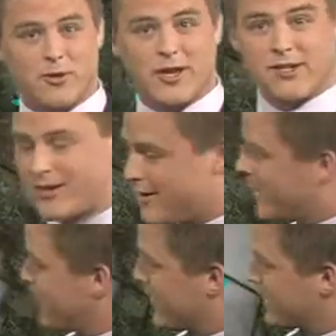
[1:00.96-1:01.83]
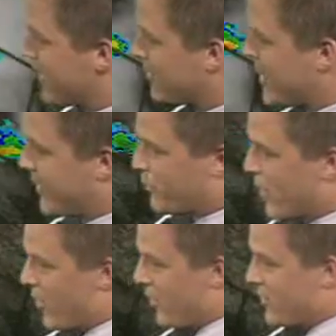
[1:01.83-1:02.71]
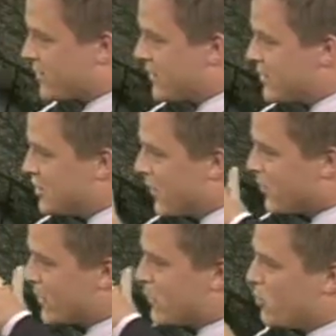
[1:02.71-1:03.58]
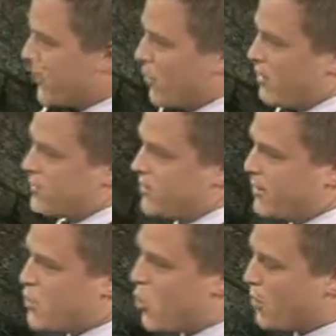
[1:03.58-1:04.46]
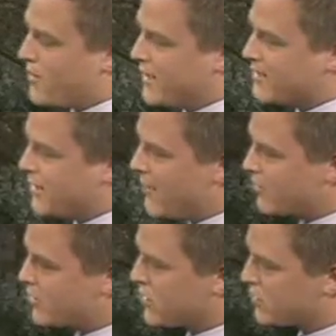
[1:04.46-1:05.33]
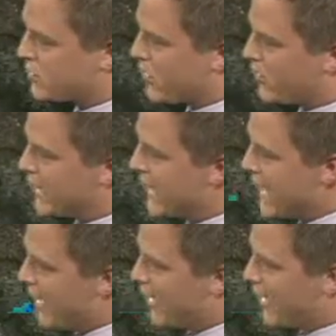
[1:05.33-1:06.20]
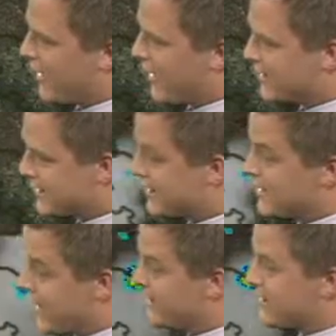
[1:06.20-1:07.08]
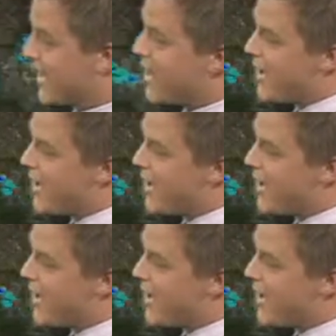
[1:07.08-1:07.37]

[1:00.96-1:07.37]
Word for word: what it looked like with the satellite and radar. You see generally moving off to the northeast ever so slowly tonight's.